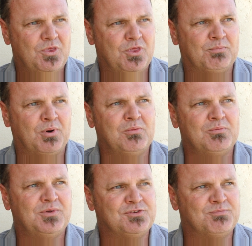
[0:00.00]
the
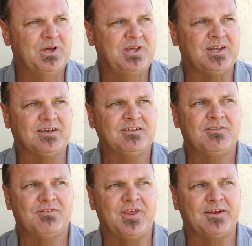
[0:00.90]
problem has been
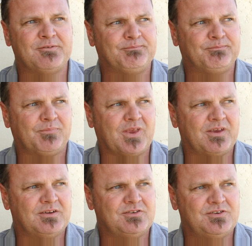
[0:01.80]
that
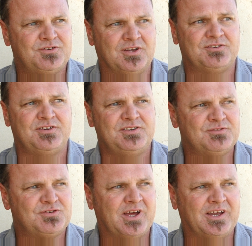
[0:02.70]
successive
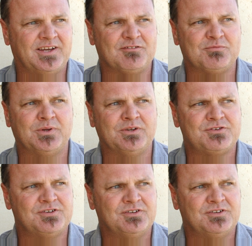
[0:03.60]
state governments,